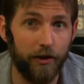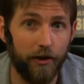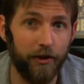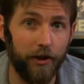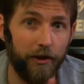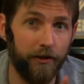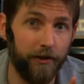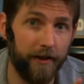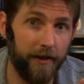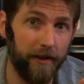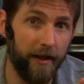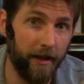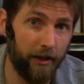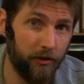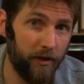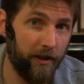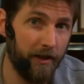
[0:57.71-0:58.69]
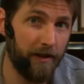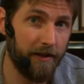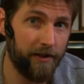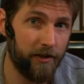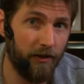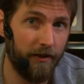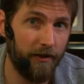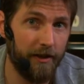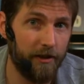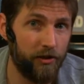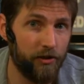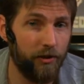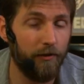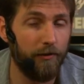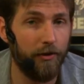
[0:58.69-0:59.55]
not the actual gear score that is shown.